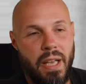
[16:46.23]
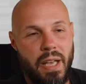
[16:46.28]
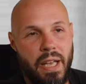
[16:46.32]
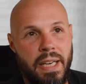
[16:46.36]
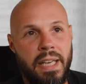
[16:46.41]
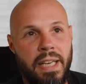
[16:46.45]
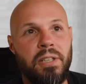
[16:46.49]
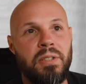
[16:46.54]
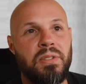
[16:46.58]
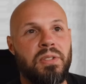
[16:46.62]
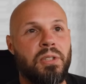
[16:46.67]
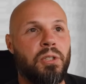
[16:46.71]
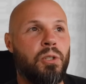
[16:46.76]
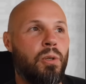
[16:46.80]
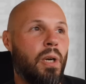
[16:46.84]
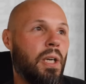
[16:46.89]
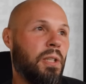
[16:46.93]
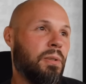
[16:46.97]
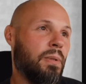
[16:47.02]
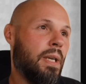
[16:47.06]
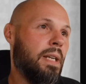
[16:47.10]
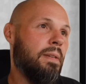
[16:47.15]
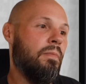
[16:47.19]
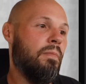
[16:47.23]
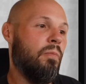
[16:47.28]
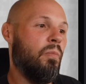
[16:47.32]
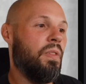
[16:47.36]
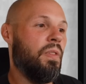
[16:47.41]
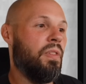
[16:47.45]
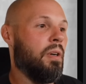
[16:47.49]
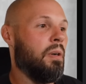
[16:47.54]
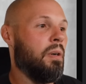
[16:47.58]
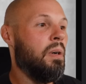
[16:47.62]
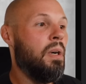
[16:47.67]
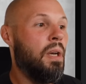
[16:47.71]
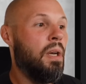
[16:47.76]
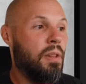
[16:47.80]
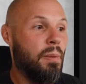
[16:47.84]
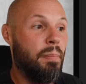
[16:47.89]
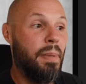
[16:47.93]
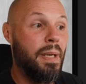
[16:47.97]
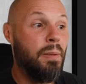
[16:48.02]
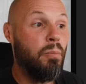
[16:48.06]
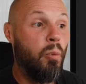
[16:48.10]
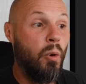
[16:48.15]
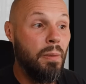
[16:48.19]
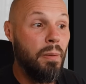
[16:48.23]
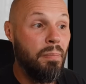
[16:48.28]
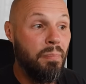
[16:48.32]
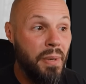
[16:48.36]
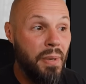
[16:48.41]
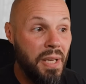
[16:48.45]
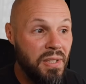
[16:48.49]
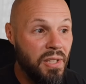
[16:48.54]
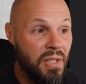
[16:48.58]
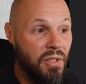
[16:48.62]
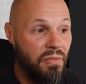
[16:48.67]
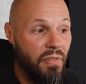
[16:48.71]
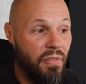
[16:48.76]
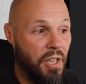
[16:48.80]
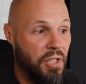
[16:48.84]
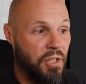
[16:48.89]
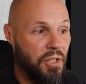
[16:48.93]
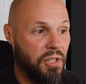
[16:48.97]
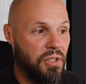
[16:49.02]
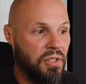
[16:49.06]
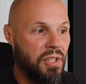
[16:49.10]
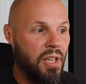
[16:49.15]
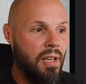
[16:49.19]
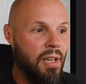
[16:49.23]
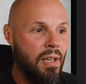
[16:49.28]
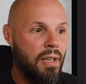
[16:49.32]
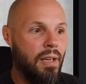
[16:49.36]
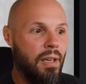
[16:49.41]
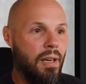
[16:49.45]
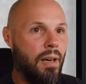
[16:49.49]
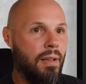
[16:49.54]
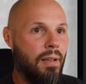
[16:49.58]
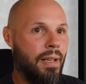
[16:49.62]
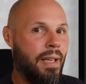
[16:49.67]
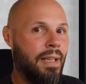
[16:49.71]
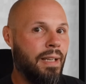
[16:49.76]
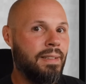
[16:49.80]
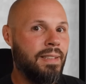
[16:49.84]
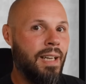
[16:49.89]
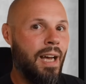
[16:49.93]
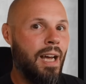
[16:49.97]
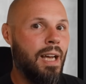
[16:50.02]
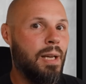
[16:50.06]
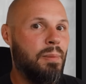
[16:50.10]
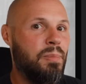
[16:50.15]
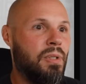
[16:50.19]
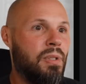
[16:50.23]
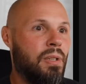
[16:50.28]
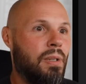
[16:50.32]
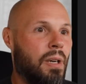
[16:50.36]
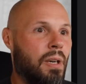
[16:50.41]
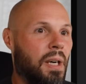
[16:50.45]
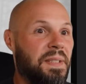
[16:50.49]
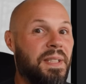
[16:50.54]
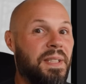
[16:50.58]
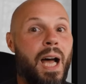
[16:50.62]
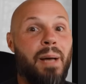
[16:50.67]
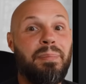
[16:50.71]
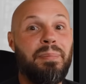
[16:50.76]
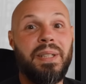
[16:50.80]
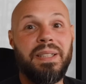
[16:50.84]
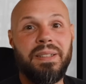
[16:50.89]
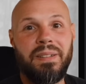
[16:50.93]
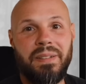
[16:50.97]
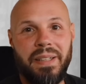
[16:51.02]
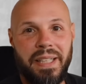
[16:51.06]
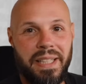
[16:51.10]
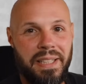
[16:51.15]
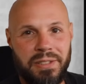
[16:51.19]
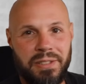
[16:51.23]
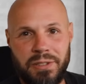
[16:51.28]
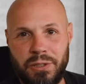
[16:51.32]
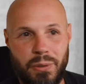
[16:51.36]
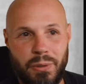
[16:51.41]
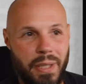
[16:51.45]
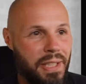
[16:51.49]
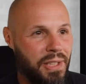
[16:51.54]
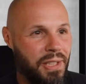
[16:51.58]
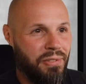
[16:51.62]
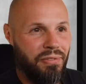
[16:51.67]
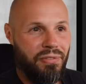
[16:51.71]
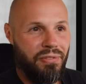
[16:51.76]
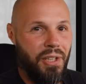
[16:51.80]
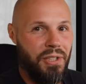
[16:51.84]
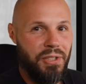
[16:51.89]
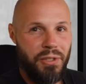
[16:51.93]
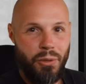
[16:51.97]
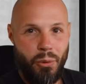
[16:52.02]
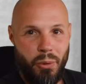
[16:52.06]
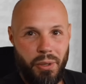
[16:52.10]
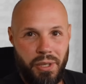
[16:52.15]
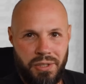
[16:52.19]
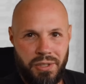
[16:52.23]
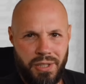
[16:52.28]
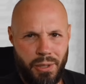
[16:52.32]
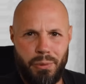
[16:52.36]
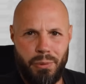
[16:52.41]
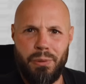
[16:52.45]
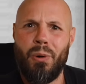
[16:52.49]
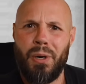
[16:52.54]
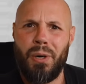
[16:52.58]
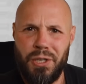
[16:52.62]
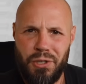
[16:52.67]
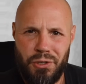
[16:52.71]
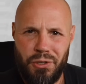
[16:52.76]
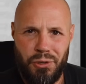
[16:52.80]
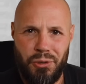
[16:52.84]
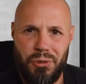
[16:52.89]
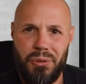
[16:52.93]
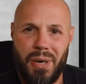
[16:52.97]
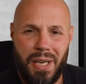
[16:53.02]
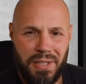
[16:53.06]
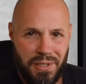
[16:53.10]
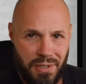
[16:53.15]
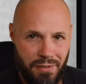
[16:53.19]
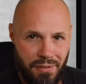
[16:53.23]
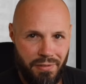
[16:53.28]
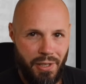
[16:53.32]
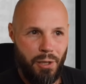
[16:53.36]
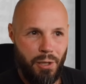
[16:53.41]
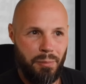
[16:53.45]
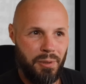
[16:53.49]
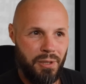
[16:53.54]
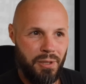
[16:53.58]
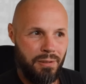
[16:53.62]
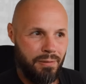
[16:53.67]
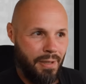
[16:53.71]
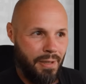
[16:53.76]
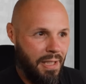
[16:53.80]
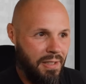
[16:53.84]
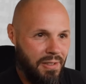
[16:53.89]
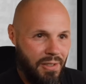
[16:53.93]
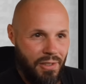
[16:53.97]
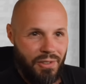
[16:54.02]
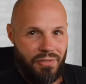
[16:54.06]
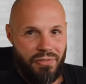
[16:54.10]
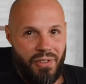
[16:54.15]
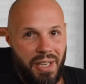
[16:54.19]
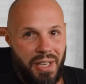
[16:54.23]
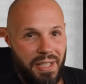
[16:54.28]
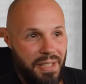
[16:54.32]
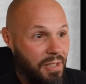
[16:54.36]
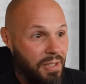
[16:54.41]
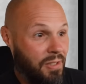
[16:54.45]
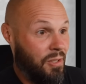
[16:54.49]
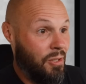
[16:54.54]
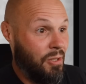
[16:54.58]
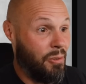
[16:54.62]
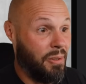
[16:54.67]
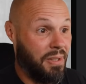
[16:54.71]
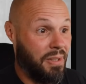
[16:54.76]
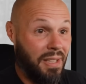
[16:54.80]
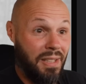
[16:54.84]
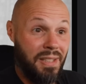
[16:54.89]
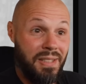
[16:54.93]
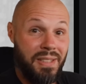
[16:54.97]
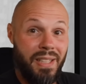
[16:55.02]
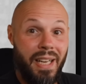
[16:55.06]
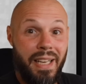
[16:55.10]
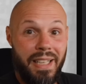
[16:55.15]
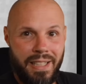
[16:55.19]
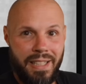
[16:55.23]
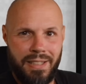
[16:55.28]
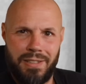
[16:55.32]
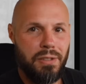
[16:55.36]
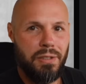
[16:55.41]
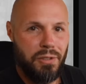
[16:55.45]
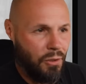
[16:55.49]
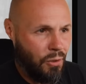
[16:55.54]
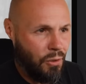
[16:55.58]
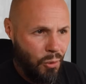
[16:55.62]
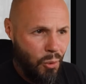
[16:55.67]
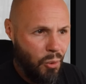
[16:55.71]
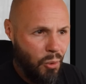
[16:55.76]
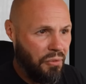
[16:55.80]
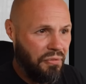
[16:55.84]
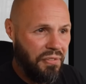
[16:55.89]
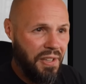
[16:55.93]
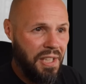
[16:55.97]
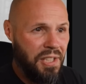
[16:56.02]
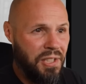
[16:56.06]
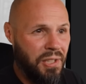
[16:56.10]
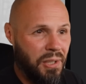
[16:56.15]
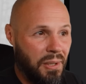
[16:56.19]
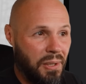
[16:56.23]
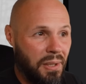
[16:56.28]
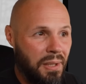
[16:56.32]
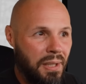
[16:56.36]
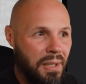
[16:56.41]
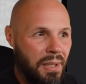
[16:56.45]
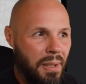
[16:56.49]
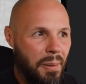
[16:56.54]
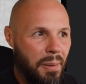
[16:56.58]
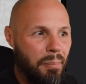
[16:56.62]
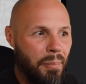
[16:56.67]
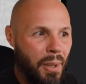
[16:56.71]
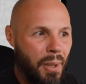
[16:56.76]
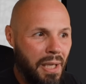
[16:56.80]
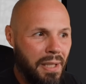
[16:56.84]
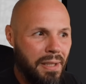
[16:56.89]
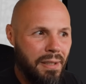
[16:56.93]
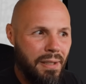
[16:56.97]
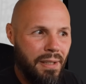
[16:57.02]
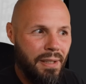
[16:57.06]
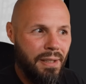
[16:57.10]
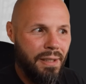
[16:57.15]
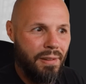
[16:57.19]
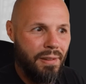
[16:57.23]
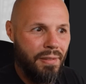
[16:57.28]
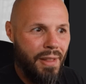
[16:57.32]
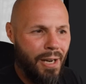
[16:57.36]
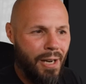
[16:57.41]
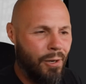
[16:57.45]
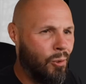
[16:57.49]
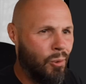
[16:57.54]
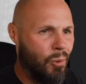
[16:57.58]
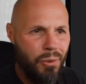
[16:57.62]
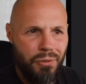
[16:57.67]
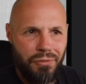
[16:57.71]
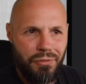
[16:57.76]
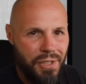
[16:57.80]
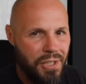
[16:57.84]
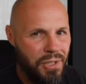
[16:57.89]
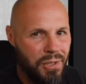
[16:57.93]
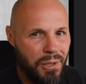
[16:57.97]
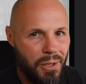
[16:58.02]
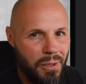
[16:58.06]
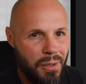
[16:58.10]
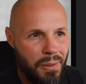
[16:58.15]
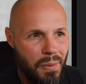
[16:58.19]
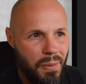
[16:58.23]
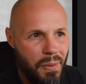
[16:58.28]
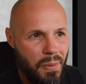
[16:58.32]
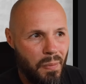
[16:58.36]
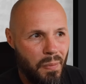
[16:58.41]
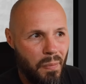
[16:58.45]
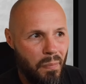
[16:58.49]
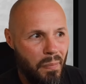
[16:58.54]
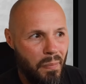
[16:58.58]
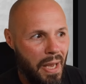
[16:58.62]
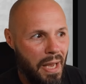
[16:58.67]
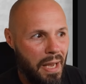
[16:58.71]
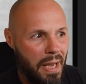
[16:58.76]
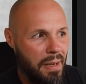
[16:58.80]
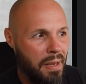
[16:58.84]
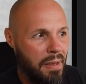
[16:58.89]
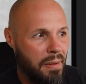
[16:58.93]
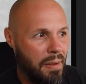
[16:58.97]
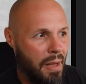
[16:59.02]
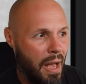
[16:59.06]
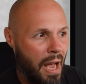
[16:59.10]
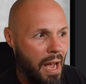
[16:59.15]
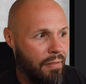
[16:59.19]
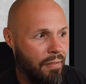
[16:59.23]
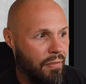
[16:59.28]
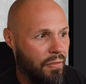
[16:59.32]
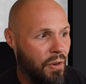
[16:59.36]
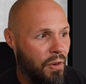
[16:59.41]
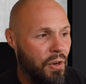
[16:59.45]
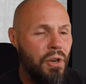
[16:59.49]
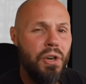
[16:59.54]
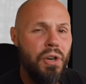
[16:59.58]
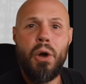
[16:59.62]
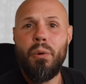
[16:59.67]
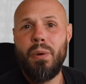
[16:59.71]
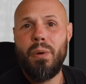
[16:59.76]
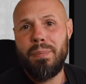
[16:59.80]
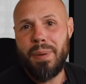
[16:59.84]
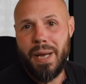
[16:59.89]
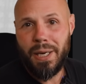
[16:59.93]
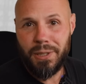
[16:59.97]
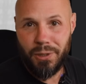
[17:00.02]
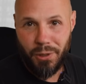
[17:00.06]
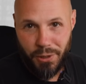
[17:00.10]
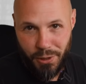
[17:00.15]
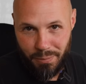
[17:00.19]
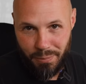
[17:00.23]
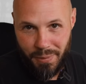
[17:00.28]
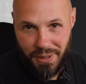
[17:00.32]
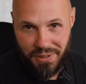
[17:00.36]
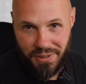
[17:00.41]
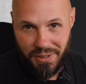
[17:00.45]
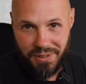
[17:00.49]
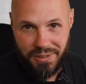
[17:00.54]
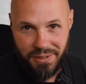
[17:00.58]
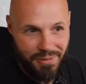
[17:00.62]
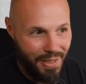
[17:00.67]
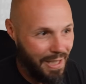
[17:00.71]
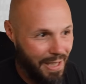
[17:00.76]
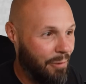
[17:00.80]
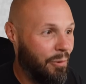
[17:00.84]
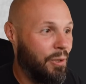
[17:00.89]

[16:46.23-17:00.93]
And here's the crux, right? With the, the big boy business ventures, a lot of times adopting the latest and greatest fun toys that we want to do as a developer, right? Because it's fun, it's new, it's exciting, it's a cool feature, but that cool feature may have no impact on your business, right?